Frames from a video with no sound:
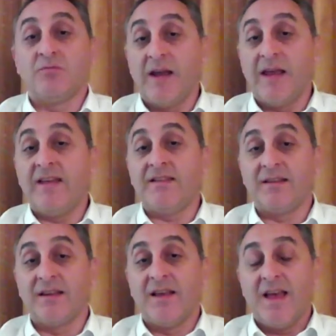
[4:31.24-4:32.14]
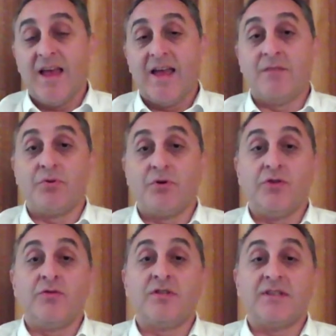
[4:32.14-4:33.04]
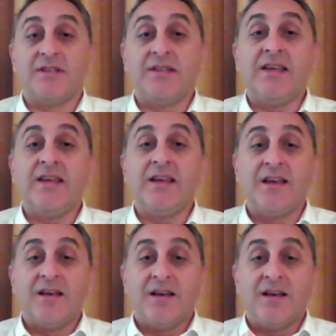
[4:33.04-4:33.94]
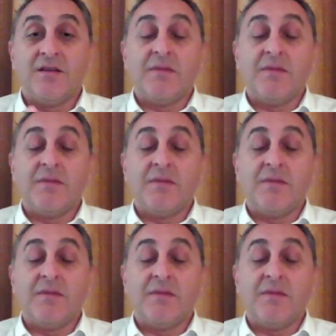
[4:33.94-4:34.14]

which is weight, and produce the uh,